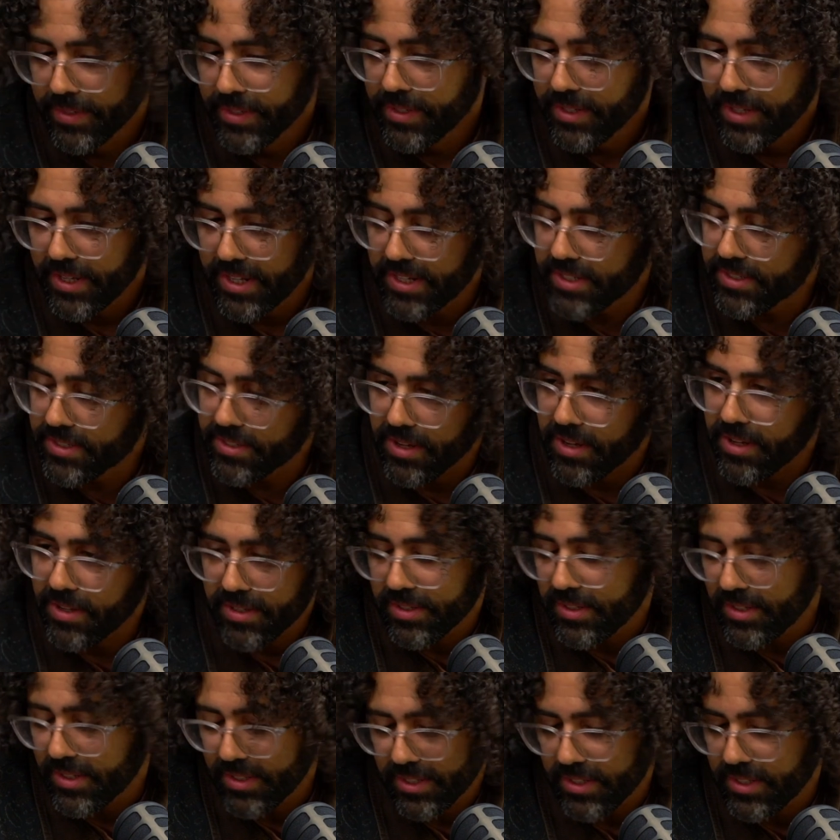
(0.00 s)
And it's all
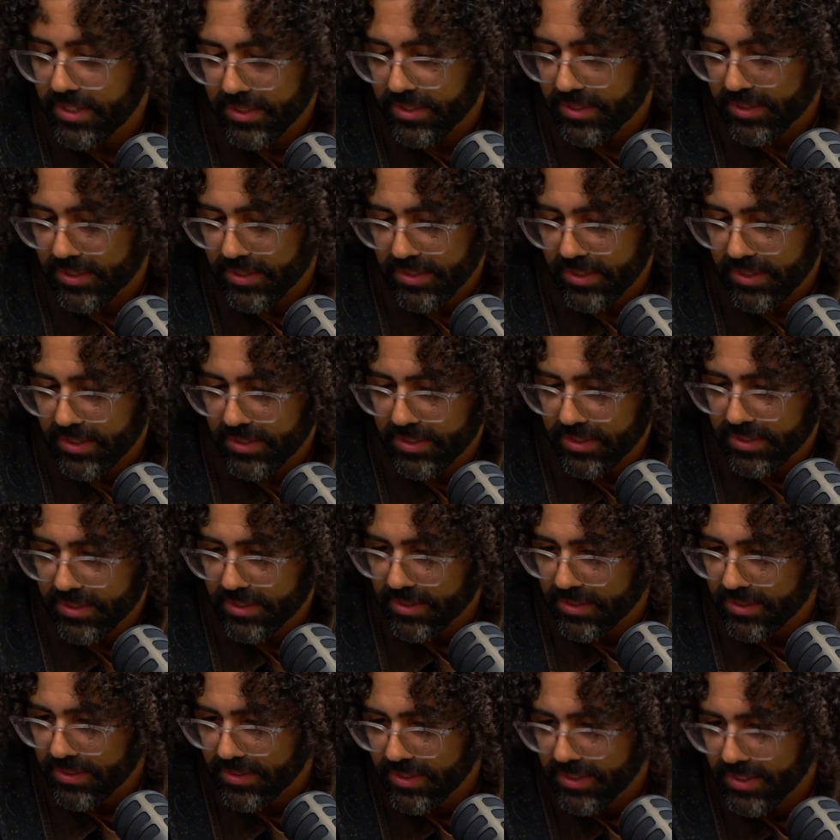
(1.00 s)

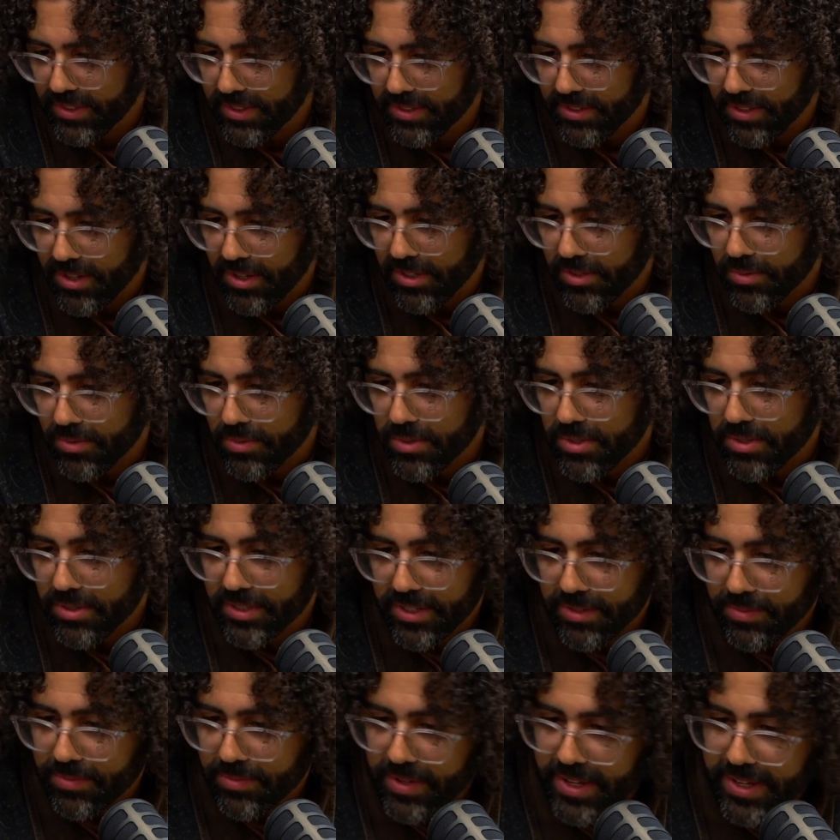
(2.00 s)
a ruse,
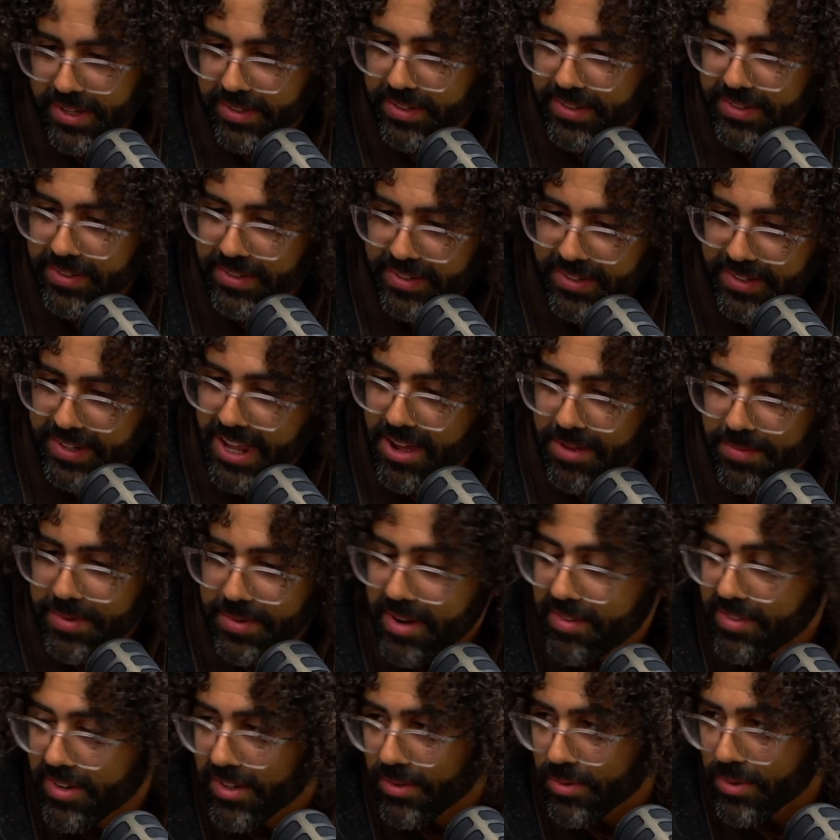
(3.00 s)
and now I'm
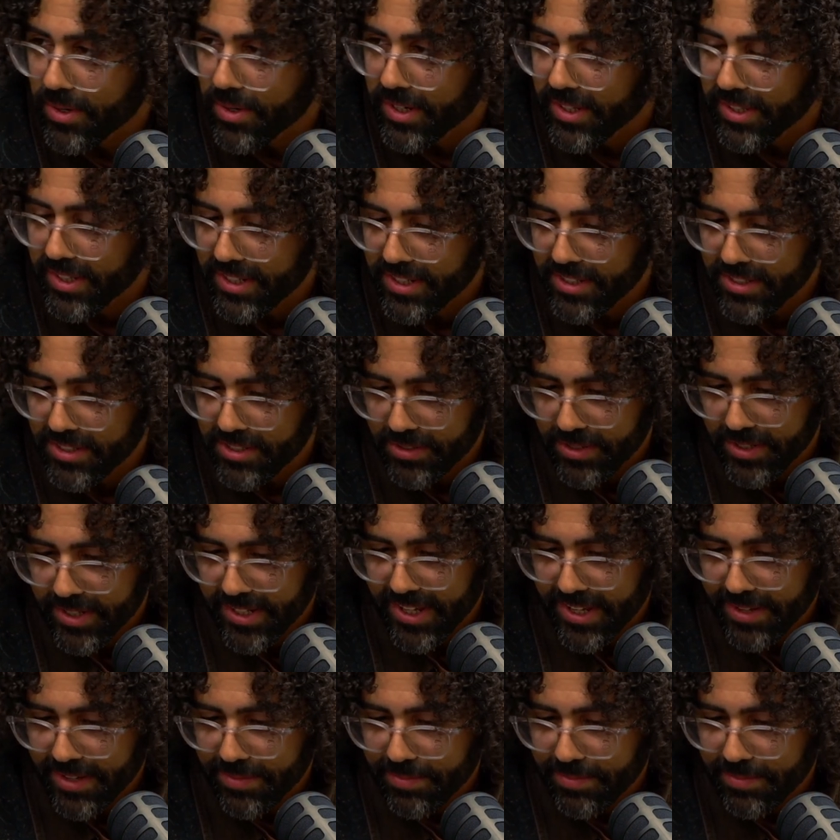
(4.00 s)
never gonna work in the industry again.